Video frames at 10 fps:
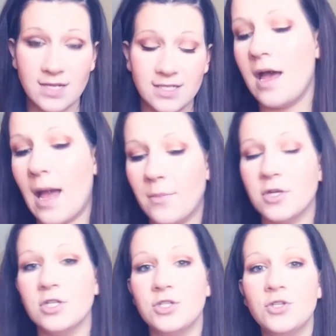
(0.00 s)

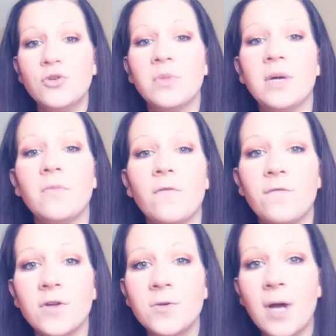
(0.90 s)
great. I'm gonna
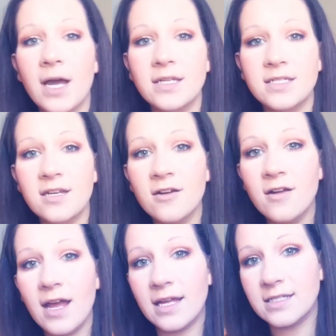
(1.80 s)
zoom up for you
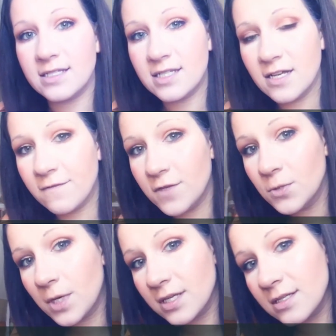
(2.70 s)
guys here and
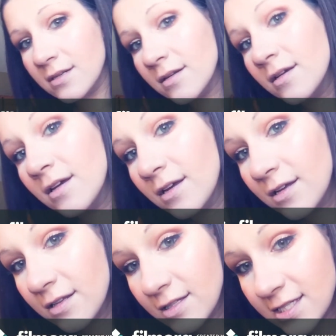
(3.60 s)
see if you
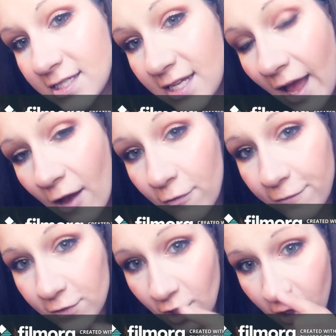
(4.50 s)
can
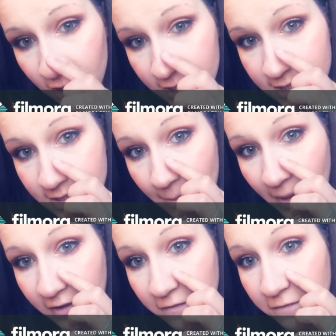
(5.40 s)
see how
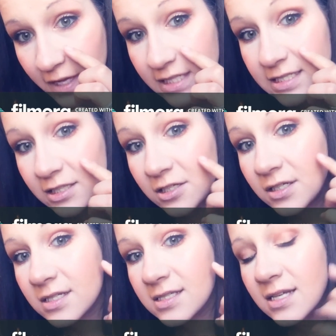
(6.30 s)
flawless my
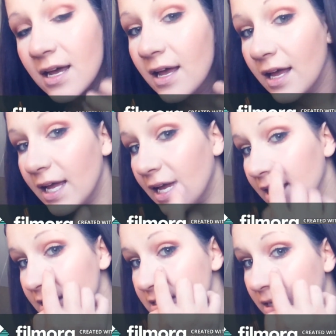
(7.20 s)
face looks.
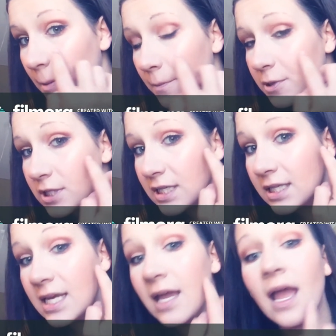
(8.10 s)
It is
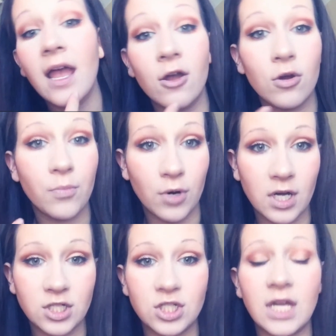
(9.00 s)
completely
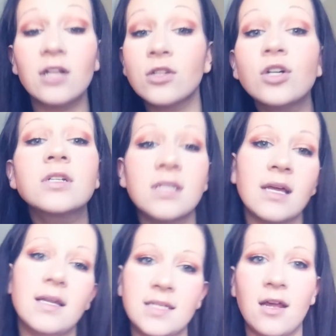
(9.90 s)
airbrushed.
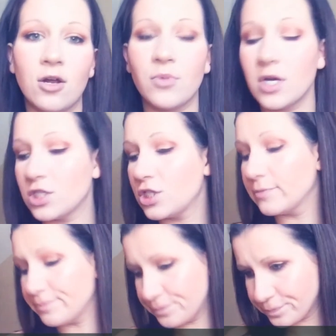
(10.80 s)
It looks like it's
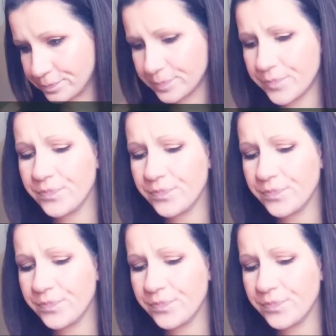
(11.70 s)
airbrushed.